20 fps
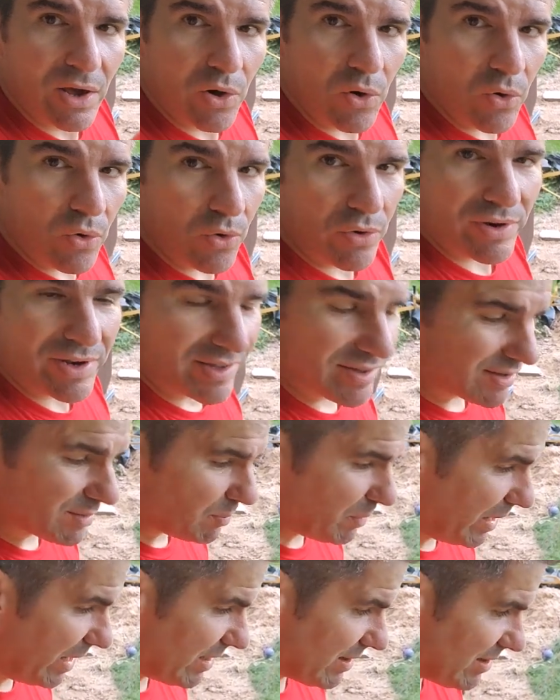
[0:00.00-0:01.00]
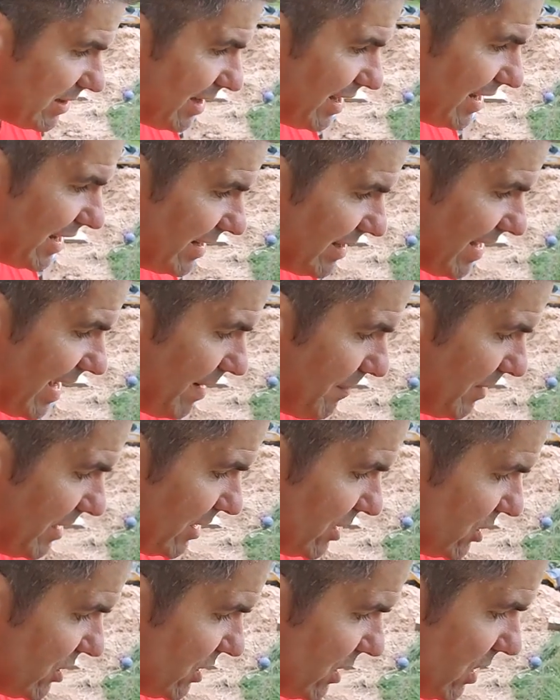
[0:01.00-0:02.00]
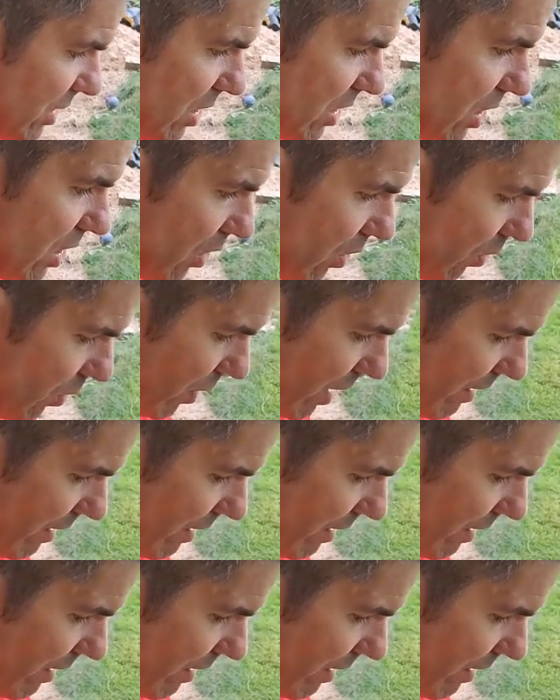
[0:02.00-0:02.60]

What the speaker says: already split, slightly damaged, or